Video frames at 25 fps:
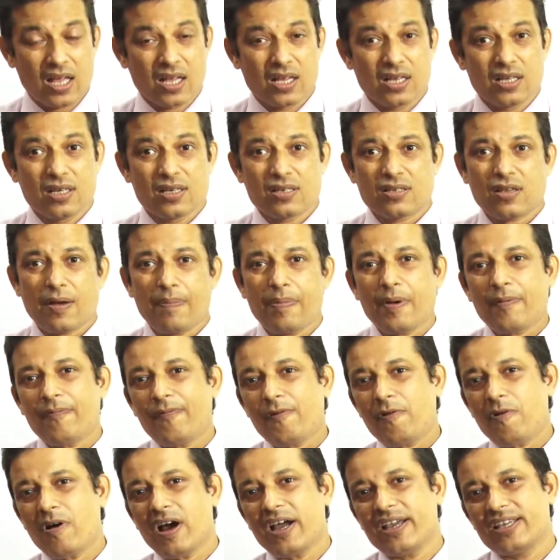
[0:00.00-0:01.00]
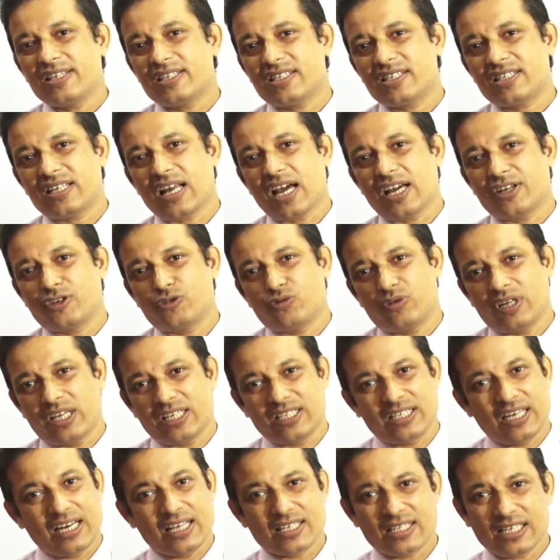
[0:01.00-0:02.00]
So, before I start today's
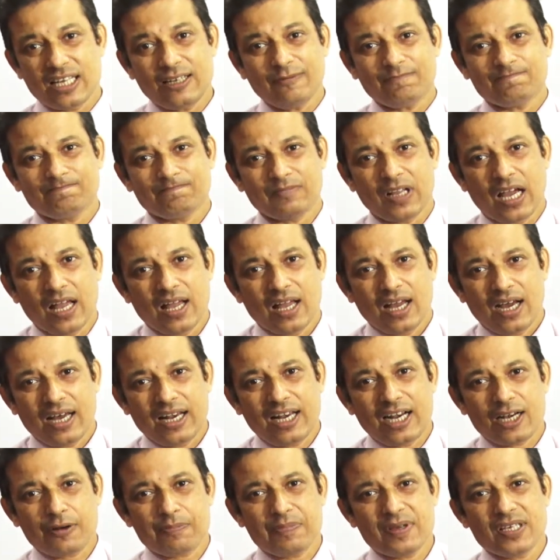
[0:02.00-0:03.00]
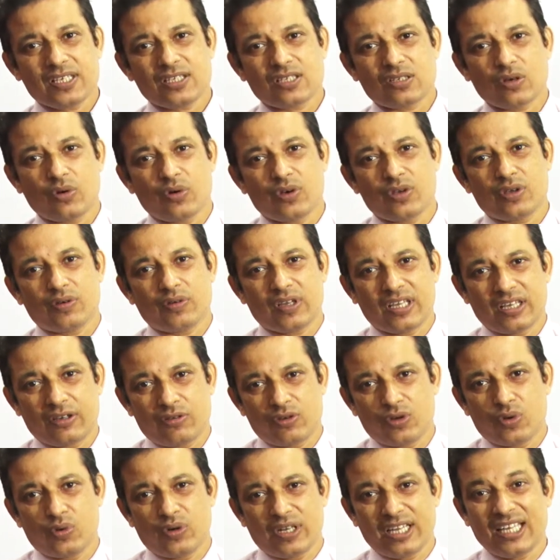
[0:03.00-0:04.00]
lesson, let me show
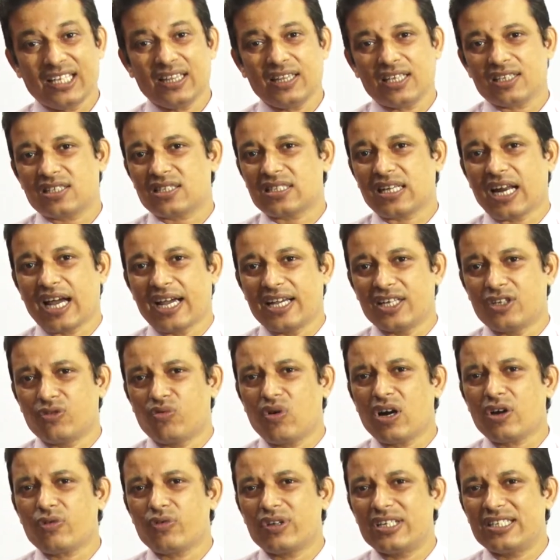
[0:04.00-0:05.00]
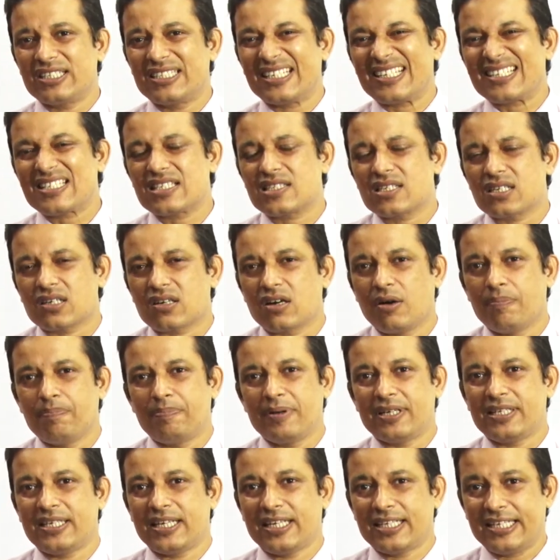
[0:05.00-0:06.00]
you in the slide what we just
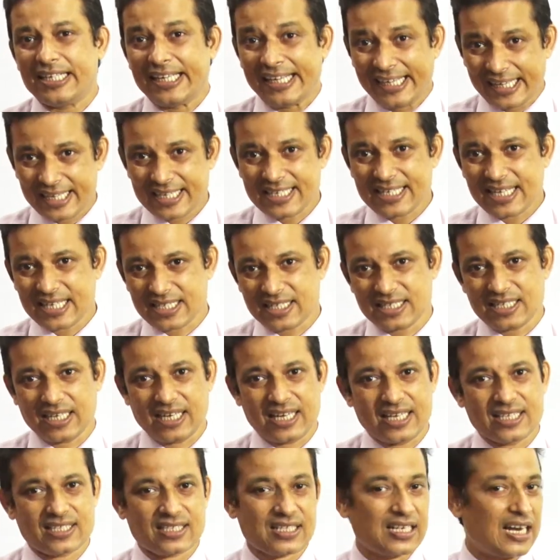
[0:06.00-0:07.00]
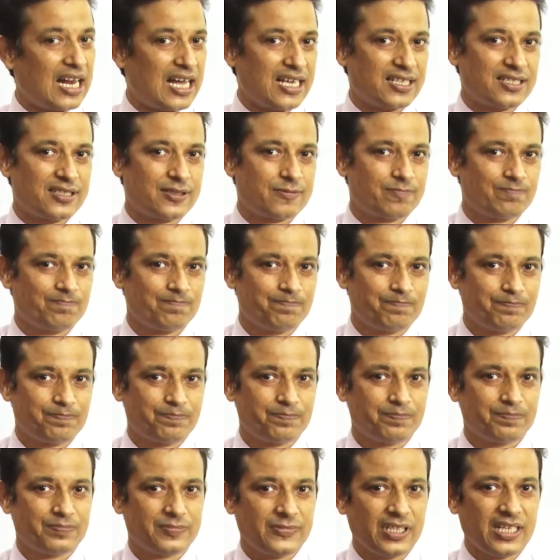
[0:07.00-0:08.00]
completed yesterday's class.
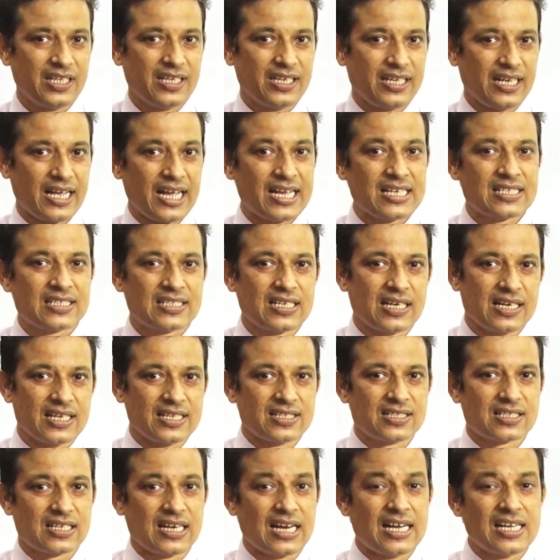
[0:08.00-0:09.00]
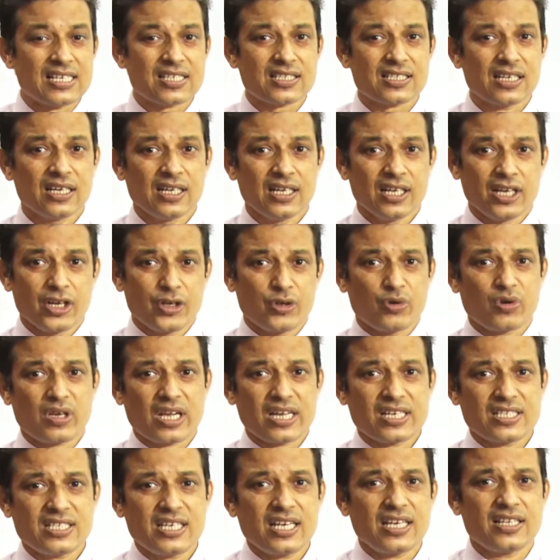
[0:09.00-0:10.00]
In yesterday's class, you can
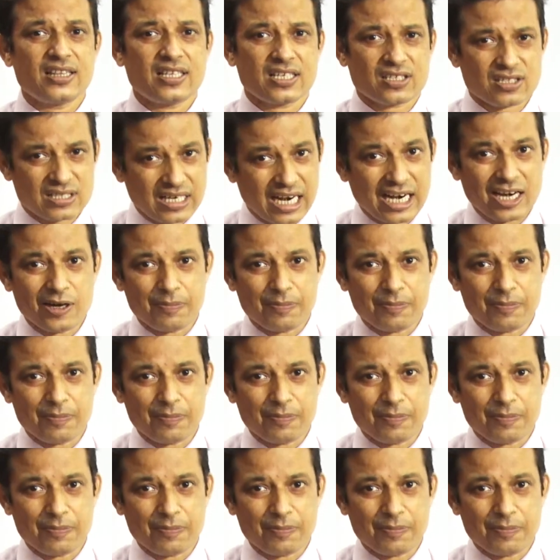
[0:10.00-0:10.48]
see in the slide